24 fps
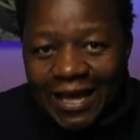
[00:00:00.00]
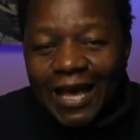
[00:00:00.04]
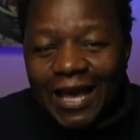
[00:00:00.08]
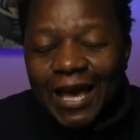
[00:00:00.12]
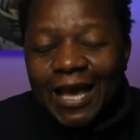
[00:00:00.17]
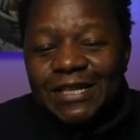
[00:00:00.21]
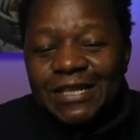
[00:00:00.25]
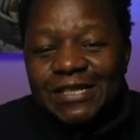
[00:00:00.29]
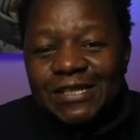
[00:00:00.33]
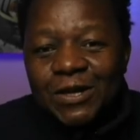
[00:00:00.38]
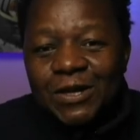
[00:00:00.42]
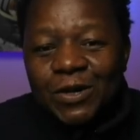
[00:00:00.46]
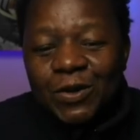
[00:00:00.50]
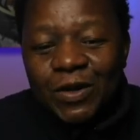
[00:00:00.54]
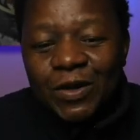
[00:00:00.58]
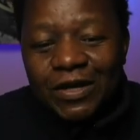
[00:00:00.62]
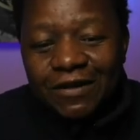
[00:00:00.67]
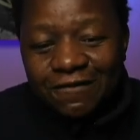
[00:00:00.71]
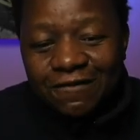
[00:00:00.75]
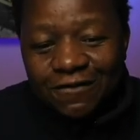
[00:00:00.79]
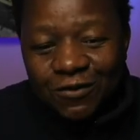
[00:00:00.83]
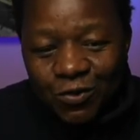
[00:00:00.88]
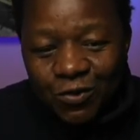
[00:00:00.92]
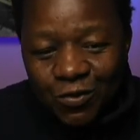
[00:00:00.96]
And so
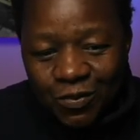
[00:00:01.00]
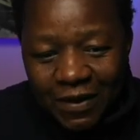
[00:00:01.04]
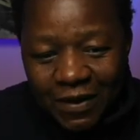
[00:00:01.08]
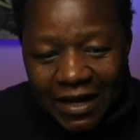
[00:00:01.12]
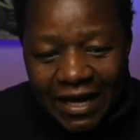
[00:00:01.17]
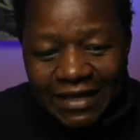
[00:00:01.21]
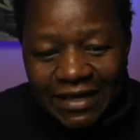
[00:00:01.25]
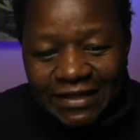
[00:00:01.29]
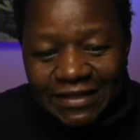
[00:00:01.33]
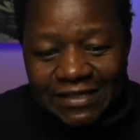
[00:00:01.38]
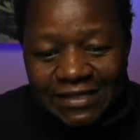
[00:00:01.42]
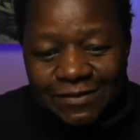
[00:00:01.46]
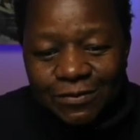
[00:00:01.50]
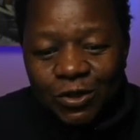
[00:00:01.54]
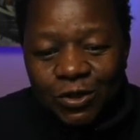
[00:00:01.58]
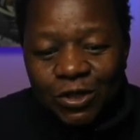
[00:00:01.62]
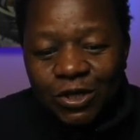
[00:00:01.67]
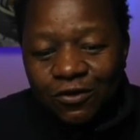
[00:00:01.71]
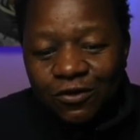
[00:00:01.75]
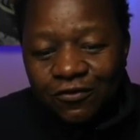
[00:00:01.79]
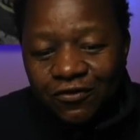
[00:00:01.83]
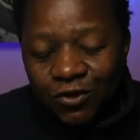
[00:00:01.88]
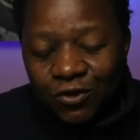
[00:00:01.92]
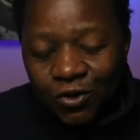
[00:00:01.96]
if you buy this book,
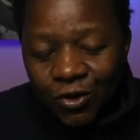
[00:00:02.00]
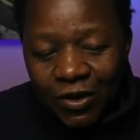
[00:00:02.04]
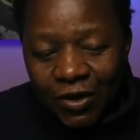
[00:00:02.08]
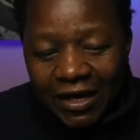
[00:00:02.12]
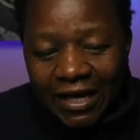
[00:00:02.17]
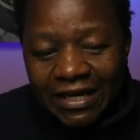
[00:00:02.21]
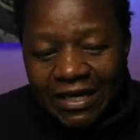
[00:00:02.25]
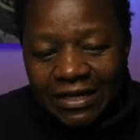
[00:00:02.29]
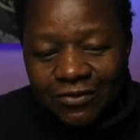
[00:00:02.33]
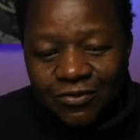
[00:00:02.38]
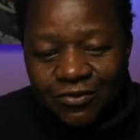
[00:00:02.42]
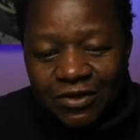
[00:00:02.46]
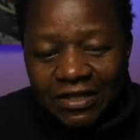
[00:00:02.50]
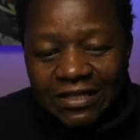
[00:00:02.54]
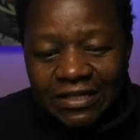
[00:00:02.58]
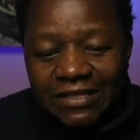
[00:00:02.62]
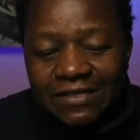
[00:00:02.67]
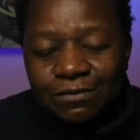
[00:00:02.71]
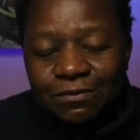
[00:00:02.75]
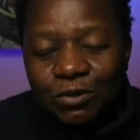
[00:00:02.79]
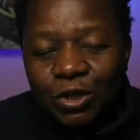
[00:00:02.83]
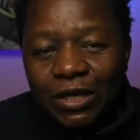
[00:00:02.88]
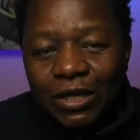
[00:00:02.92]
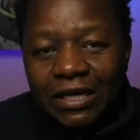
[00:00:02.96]
or if you go ahead and read this
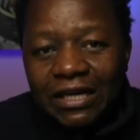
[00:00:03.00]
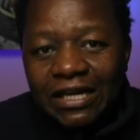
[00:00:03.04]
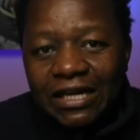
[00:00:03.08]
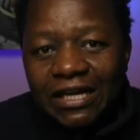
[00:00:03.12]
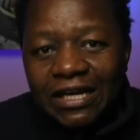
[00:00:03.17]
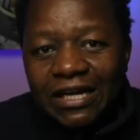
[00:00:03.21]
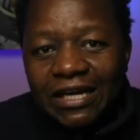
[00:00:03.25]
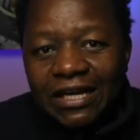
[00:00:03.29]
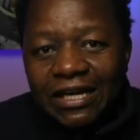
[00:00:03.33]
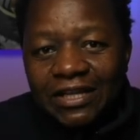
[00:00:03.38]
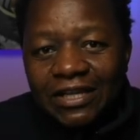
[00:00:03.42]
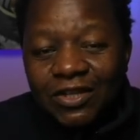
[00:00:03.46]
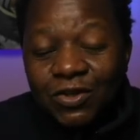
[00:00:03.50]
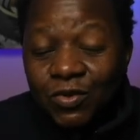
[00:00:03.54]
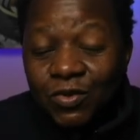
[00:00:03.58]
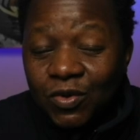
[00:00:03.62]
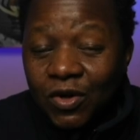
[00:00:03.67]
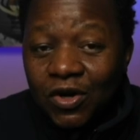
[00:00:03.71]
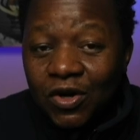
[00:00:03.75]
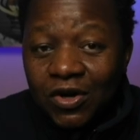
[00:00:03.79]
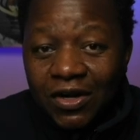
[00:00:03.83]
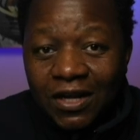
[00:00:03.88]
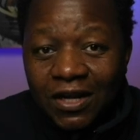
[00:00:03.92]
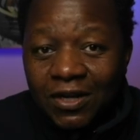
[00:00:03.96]
book, you
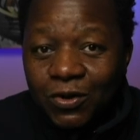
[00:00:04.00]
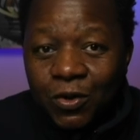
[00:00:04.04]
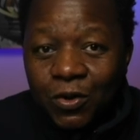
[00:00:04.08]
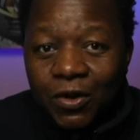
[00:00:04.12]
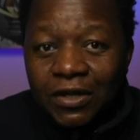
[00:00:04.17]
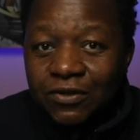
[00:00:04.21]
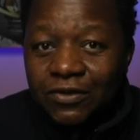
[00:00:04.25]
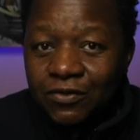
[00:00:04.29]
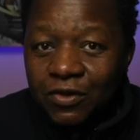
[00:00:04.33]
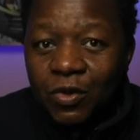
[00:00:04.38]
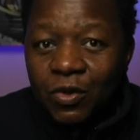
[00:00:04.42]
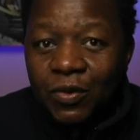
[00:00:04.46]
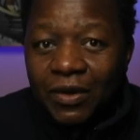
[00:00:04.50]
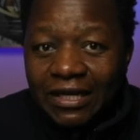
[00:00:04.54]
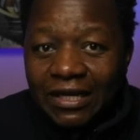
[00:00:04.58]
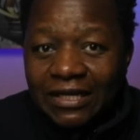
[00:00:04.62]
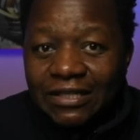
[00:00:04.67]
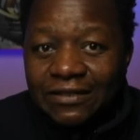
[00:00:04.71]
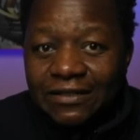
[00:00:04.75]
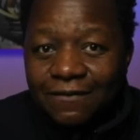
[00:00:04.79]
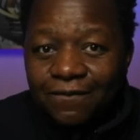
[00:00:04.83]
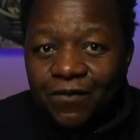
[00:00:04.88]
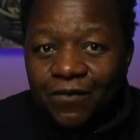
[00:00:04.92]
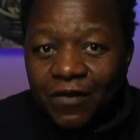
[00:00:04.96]
are not going to regret
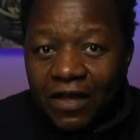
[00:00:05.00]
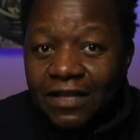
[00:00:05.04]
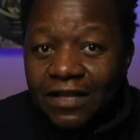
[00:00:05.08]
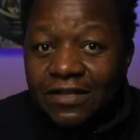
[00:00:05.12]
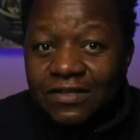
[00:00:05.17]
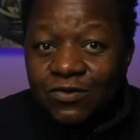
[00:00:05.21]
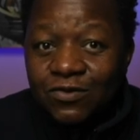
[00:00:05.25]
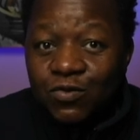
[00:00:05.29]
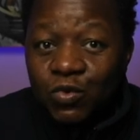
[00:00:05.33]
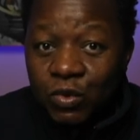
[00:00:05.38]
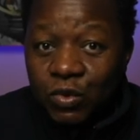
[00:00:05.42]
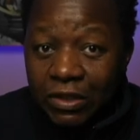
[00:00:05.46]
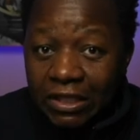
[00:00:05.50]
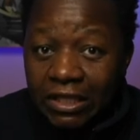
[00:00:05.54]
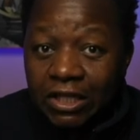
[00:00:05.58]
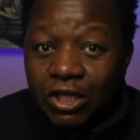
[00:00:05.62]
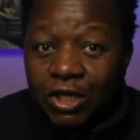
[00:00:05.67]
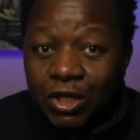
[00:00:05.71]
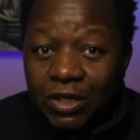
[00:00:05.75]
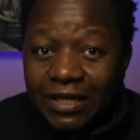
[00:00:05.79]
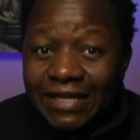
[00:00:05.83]
it. It's really good.